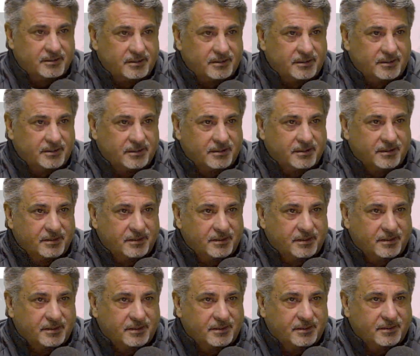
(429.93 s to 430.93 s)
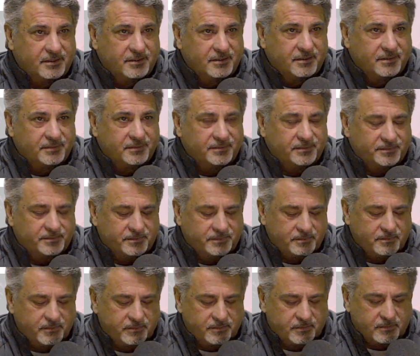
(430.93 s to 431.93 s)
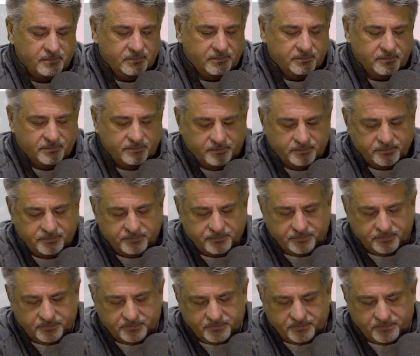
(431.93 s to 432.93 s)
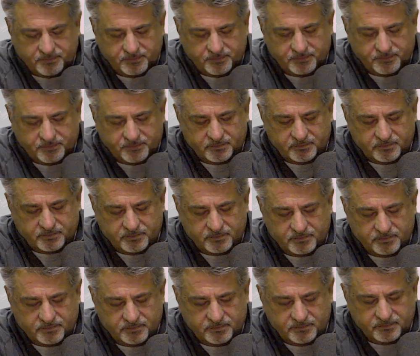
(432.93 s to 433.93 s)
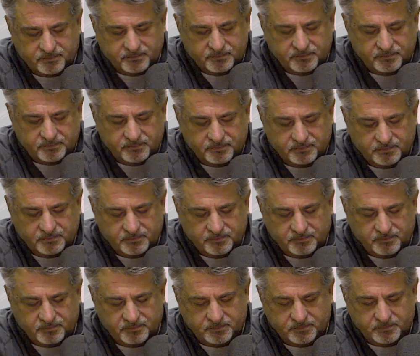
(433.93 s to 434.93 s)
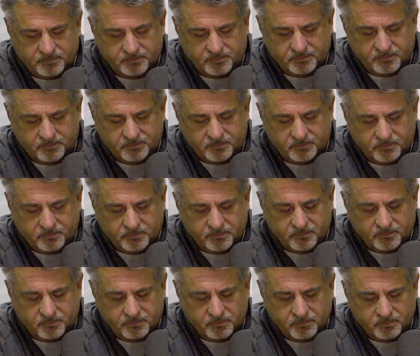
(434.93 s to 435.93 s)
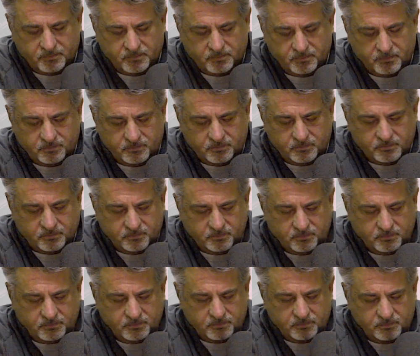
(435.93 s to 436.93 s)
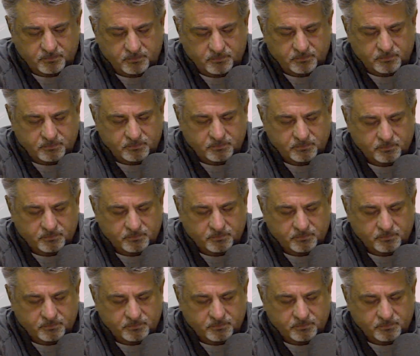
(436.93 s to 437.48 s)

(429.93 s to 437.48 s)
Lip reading: This person isn't speaking.